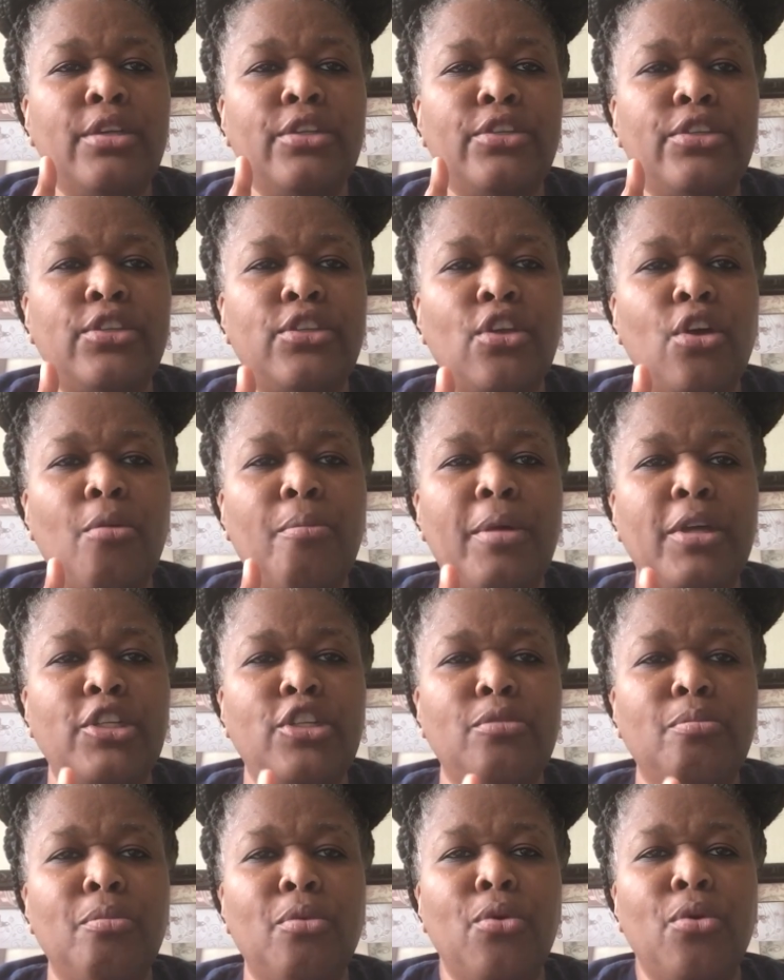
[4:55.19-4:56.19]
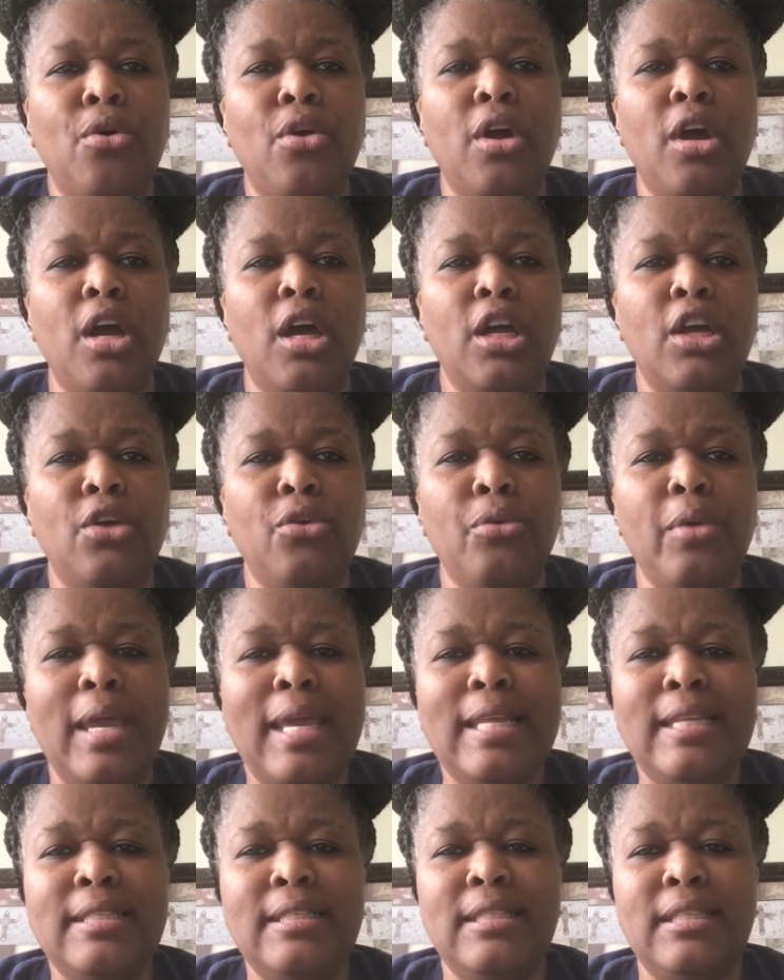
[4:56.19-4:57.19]
so much more a
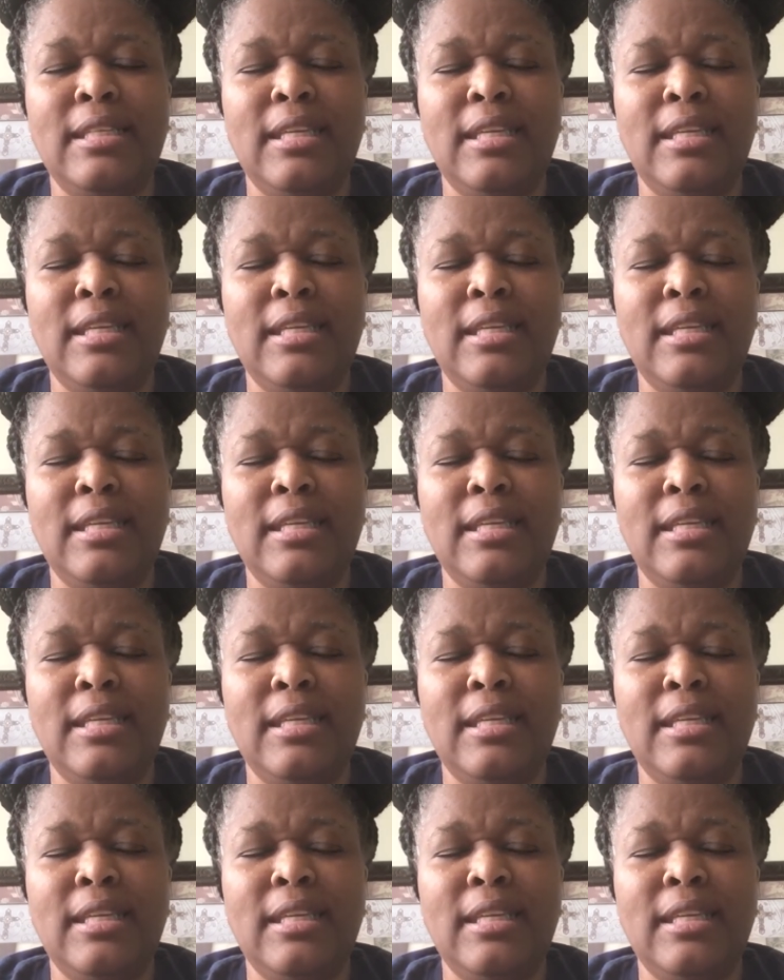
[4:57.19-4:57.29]
great